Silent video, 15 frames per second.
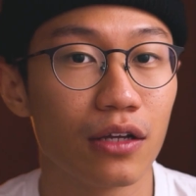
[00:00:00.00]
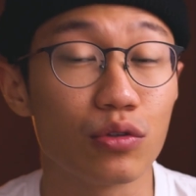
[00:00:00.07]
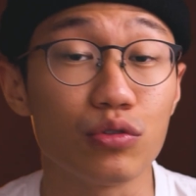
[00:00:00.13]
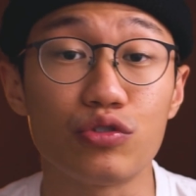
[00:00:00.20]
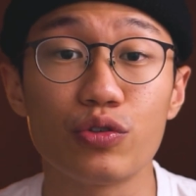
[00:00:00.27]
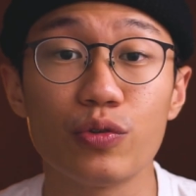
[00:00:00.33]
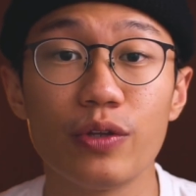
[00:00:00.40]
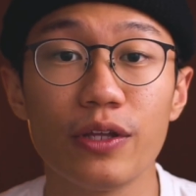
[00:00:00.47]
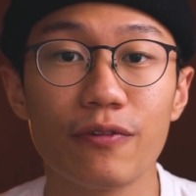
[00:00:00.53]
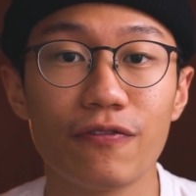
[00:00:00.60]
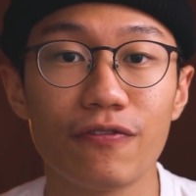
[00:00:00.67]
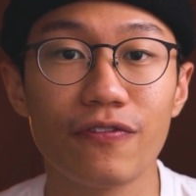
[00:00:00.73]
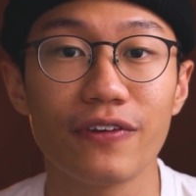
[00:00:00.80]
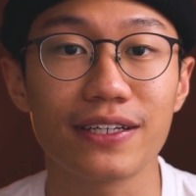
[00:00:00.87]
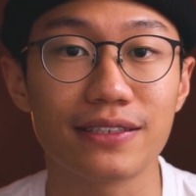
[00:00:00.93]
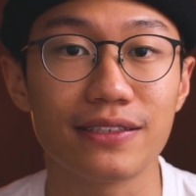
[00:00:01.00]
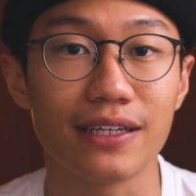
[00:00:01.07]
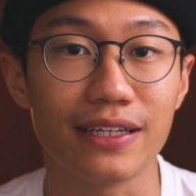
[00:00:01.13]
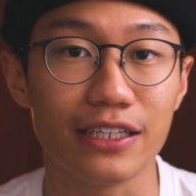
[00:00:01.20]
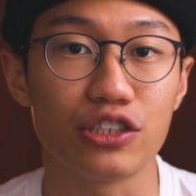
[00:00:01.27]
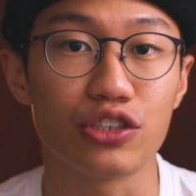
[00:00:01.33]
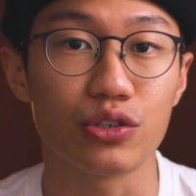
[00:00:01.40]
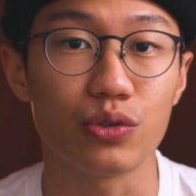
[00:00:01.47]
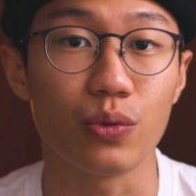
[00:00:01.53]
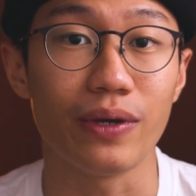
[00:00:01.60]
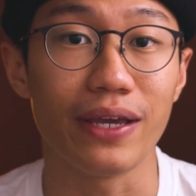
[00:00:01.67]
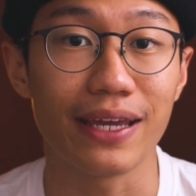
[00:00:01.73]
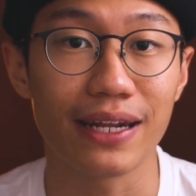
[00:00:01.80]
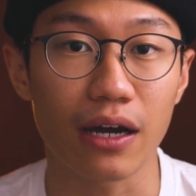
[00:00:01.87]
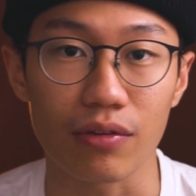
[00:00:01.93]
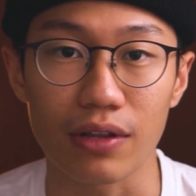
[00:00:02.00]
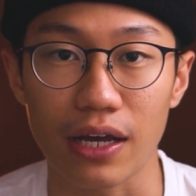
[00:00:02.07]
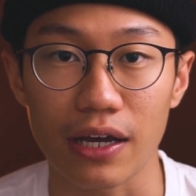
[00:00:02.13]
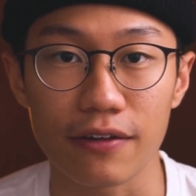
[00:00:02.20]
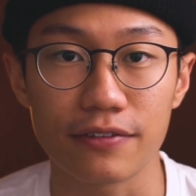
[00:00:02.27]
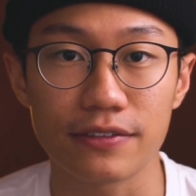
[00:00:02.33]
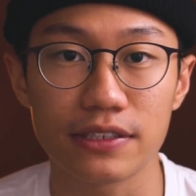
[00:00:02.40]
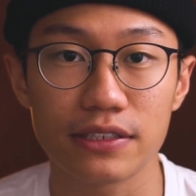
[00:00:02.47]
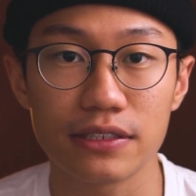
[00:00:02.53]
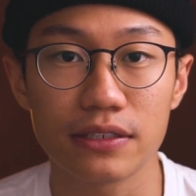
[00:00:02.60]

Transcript: to truly fix the issue in our lives.